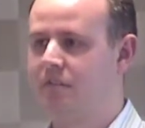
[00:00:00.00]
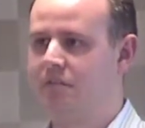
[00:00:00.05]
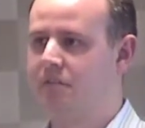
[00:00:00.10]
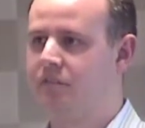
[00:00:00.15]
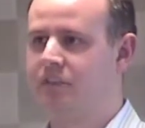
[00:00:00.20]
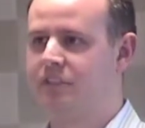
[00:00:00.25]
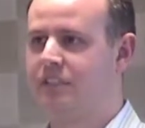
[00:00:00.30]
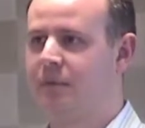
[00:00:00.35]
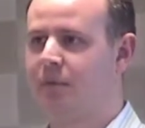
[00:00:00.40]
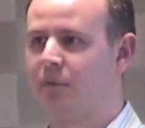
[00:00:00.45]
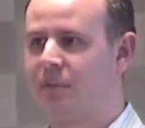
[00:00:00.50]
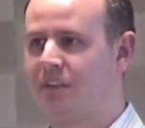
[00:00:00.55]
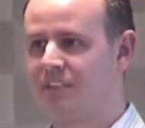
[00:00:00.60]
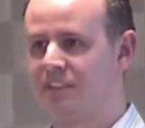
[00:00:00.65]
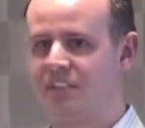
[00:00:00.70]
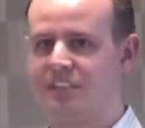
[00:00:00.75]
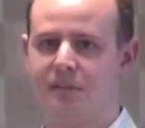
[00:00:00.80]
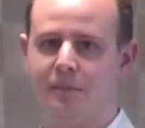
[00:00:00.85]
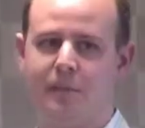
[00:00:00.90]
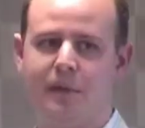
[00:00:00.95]
for example, this
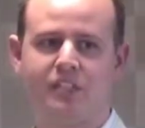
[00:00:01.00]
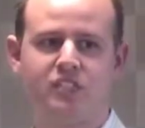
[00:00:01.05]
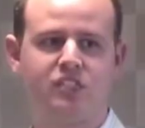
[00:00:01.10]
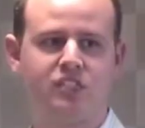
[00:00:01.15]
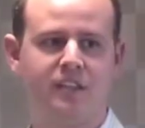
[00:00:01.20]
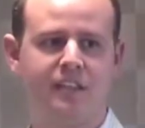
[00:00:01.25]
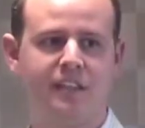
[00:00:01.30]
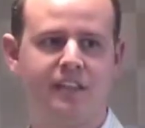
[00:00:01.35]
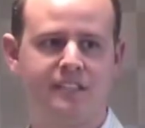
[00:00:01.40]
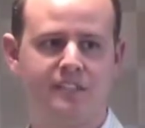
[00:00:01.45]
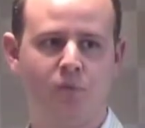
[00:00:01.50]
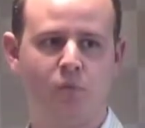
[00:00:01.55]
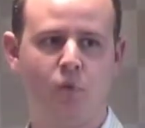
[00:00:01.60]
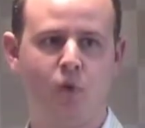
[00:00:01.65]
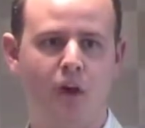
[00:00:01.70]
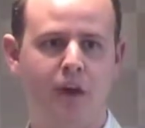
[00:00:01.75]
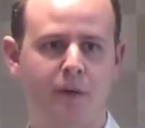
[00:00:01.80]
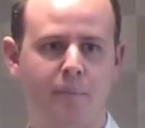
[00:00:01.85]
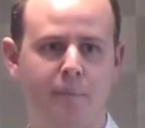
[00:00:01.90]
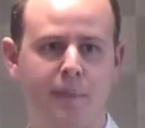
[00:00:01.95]
isn't matching to this and
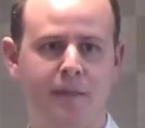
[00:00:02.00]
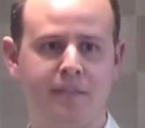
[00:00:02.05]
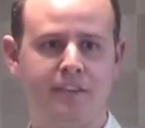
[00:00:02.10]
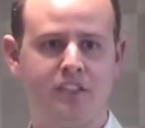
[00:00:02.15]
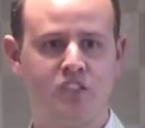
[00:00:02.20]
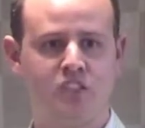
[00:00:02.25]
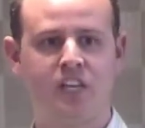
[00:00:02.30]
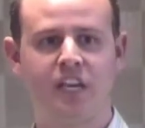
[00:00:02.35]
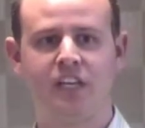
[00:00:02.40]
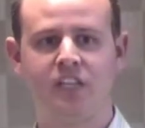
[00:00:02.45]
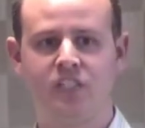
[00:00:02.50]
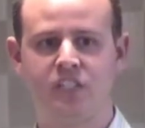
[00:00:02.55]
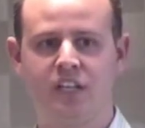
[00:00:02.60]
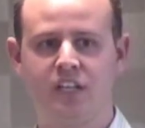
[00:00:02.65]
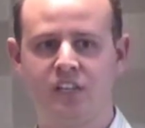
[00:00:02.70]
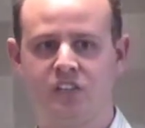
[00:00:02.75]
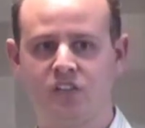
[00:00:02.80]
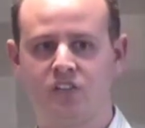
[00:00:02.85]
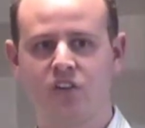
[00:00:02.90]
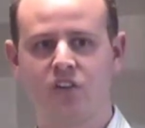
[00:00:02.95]
why I made this change here,
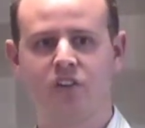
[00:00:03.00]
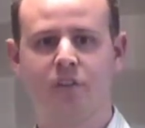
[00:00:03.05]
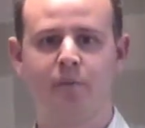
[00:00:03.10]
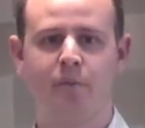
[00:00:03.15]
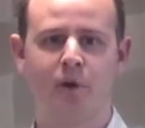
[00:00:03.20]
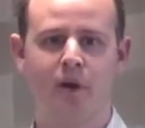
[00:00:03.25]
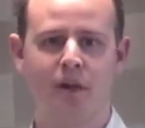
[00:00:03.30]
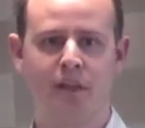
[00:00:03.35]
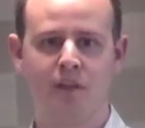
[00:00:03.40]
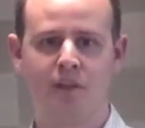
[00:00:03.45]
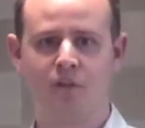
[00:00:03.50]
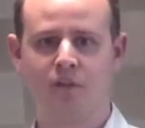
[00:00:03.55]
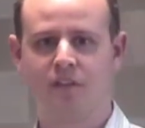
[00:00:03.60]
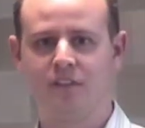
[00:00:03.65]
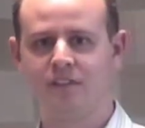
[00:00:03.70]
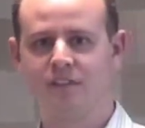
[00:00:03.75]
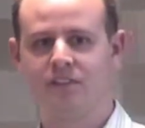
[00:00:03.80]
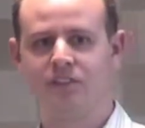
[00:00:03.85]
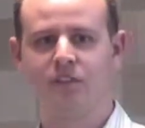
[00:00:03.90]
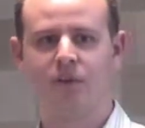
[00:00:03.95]
it's not compiling or
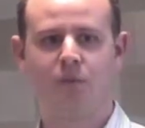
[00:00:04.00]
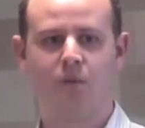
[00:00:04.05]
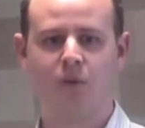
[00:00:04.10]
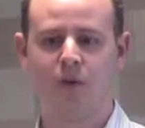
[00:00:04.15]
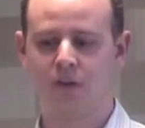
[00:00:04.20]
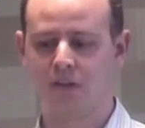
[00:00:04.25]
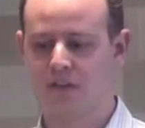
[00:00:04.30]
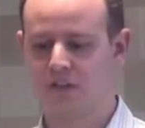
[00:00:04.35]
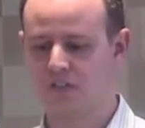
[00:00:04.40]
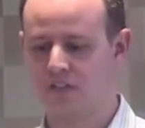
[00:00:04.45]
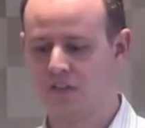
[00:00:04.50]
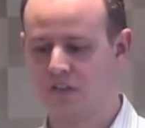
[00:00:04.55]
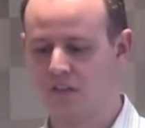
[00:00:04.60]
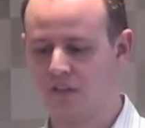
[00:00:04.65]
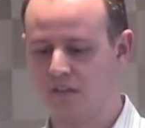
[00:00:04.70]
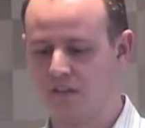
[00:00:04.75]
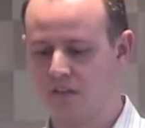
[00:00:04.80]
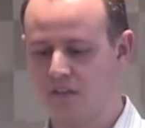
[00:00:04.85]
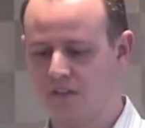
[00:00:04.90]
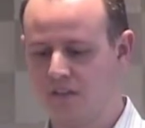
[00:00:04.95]
this is not working. So
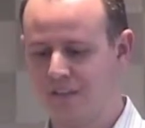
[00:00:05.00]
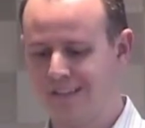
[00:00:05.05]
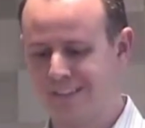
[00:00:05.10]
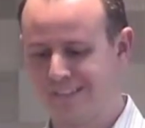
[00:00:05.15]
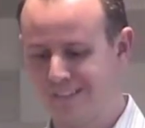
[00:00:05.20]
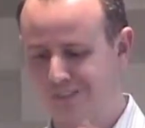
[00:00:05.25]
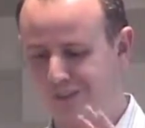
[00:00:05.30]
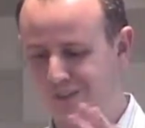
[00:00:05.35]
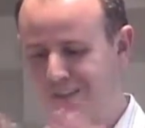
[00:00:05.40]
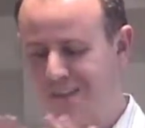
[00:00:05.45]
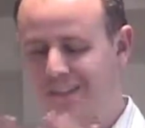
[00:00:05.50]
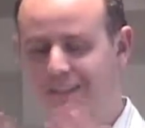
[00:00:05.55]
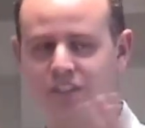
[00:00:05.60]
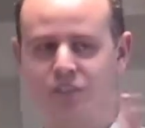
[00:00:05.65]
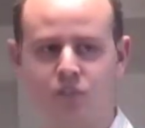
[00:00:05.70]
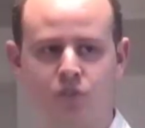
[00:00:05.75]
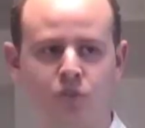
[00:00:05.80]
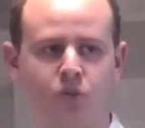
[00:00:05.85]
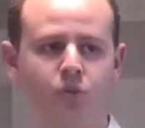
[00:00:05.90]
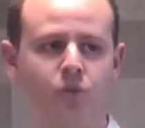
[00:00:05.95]
it's all in this
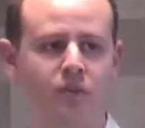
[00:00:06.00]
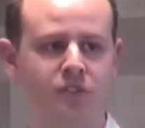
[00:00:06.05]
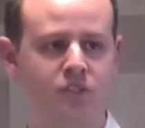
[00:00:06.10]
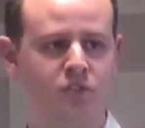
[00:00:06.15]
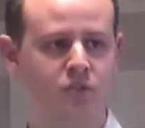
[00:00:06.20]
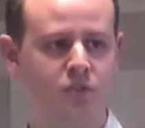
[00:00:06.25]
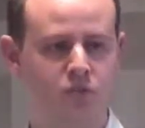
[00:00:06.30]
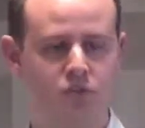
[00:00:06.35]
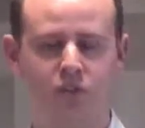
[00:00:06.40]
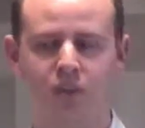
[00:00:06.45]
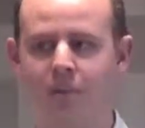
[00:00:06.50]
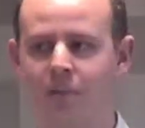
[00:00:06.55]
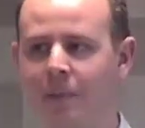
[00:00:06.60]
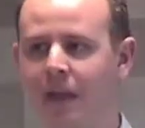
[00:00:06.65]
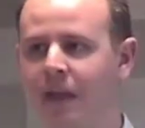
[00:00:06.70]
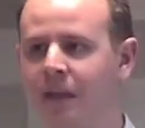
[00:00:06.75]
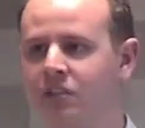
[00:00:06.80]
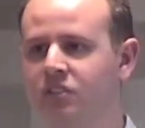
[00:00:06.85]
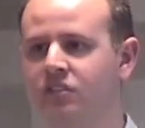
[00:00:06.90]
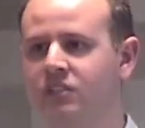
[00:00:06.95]
tool. This tool sort of
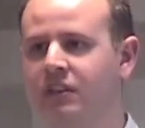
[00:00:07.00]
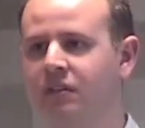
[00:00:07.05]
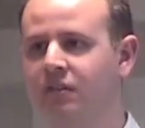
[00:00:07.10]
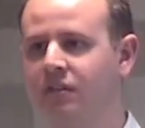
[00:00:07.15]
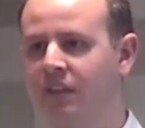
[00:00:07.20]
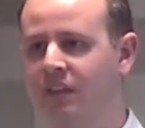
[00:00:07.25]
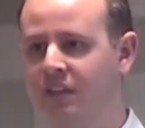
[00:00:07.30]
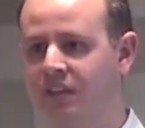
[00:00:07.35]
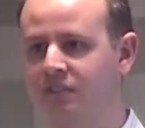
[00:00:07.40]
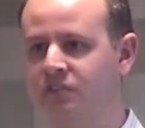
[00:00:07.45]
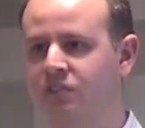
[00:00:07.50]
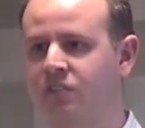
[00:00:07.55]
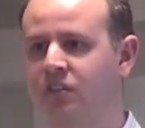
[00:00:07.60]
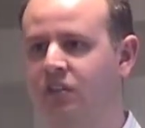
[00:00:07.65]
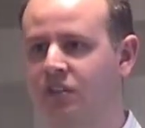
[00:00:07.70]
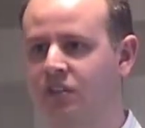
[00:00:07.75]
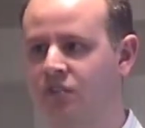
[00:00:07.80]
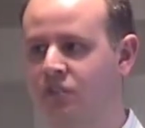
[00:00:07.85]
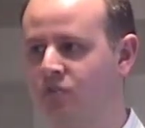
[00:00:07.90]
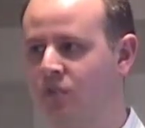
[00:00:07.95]
manages everything, gives you the
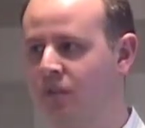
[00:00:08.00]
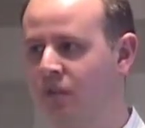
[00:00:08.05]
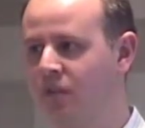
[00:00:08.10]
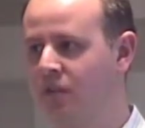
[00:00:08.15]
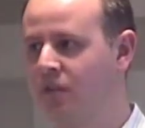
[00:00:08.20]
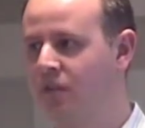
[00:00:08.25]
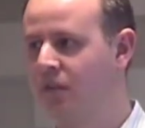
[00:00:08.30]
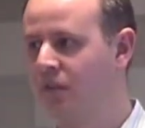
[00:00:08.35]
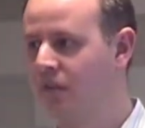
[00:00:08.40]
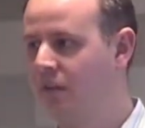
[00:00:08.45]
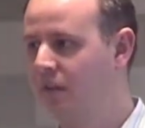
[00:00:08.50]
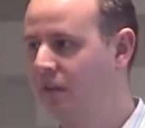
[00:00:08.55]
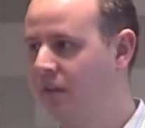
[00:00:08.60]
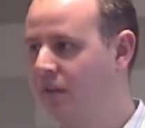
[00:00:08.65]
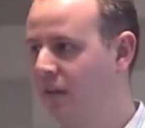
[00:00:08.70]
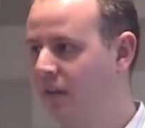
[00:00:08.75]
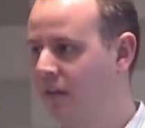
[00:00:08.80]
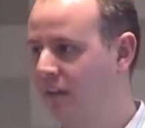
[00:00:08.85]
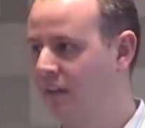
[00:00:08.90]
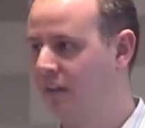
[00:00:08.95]
control
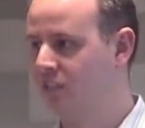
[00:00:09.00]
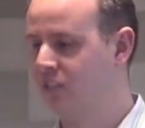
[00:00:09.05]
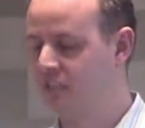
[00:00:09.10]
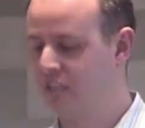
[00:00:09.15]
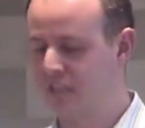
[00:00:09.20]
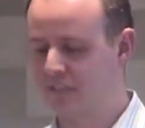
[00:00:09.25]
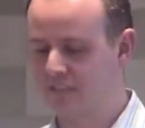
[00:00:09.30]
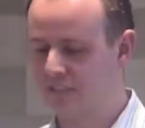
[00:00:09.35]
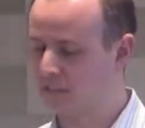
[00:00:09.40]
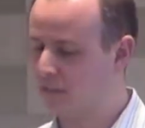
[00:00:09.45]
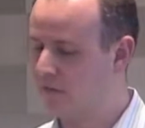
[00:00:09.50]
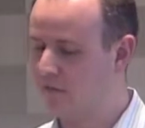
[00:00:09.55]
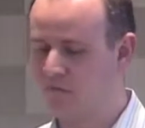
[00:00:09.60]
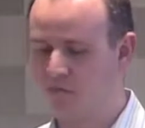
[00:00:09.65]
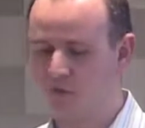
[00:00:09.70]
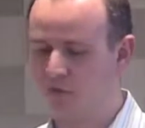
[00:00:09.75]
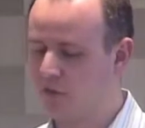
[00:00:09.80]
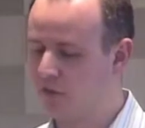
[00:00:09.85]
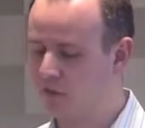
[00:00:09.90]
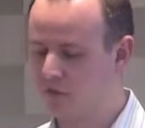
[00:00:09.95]
and checks stuff
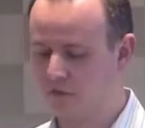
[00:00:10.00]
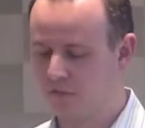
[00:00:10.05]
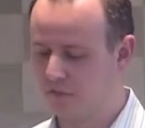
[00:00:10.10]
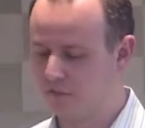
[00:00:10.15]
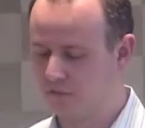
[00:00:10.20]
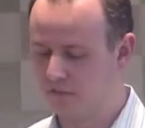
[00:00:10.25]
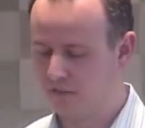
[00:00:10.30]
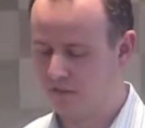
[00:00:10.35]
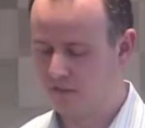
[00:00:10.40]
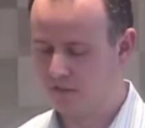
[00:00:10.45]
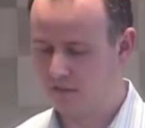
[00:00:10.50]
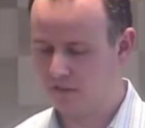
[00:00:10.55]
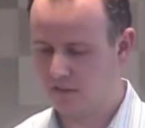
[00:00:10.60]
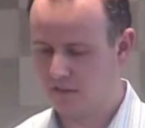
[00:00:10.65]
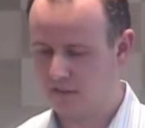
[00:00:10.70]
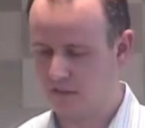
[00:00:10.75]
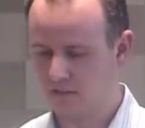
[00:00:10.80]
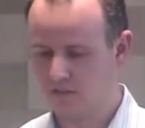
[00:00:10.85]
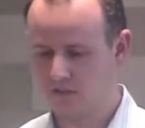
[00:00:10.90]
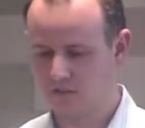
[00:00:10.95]
for you and
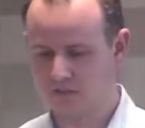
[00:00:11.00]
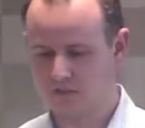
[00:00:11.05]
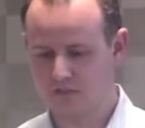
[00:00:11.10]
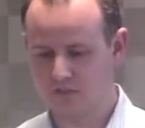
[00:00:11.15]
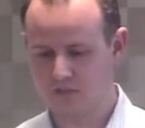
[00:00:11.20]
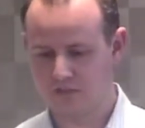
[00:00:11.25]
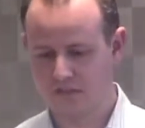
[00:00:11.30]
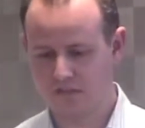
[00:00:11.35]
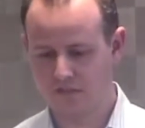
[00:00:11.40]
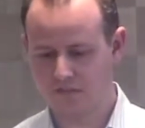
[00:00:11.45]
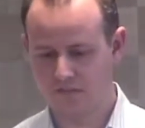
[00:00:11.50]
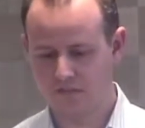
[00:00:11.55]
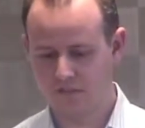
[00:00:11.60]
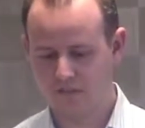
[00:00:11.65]
all sorts of stuff.